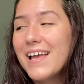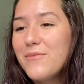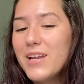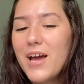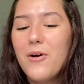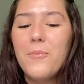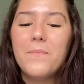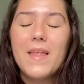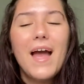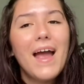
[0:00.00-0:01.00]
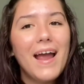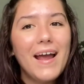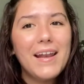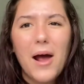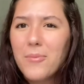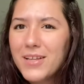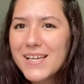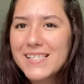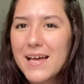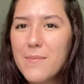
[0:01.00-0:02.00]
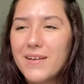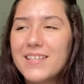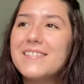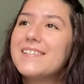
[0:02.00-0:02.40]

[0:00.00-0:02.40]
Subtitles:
video and I'm really excited about this.